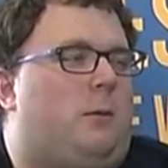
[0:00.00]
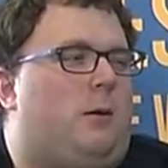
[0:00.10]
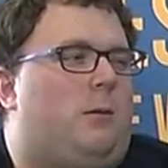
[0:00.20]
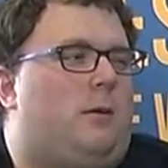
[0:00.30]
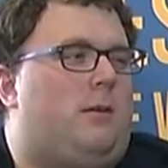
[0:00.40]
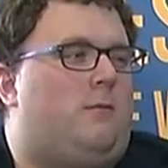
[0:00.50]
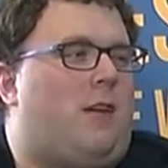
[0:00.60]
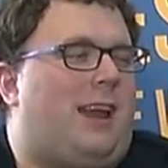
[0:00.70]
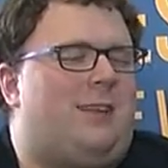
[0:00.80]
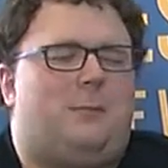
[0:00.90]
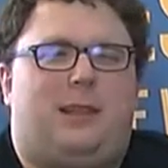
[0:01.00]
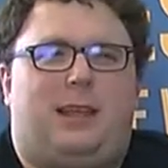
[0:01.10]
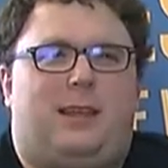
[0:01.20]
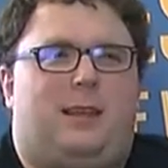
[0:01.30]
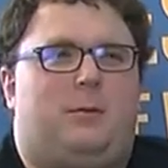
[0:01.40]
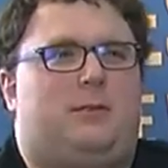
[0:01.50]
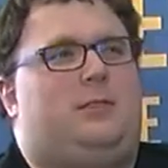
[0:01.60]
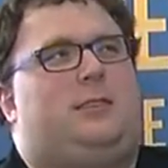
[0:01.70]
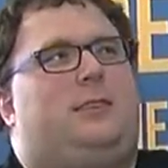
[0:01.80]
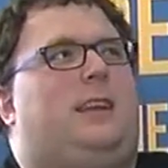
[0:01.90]
uh, randomly. It was
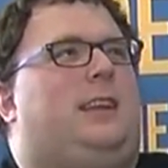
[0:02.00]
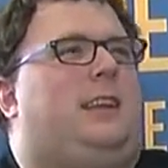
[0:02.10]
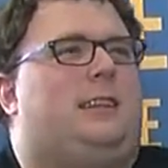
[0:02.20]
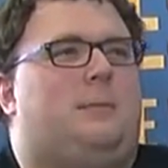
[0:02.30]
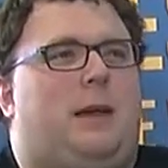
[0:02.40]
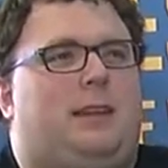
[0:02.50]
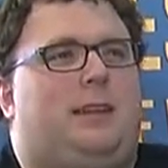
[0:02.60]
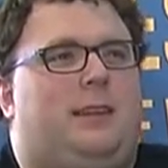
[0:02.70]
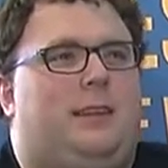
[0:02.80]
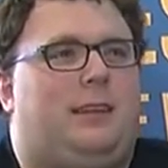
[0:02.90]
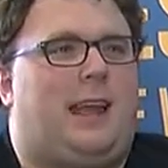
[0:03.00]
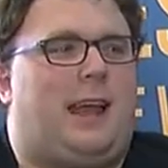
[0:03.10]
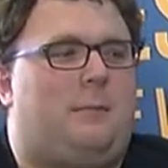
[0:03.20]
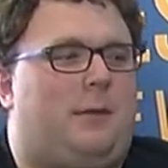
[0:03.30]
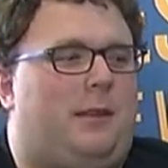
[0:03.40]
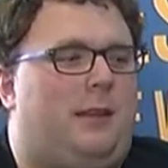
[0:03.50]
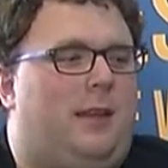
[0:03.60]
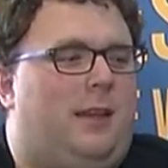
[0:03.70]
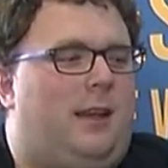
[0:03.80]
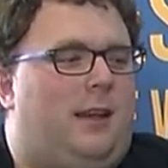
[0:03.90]
just, I didn't expect it to happen.
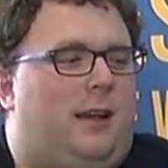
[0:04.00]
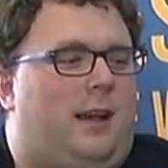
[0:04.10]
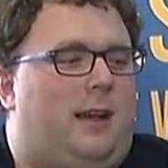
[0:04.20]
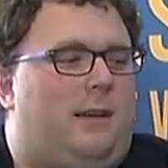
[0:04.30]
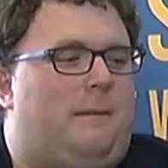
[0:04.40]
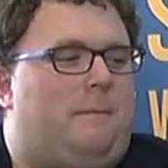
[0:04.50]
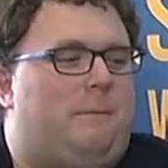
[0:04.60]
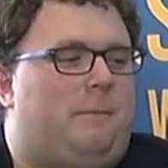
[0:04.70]
Um,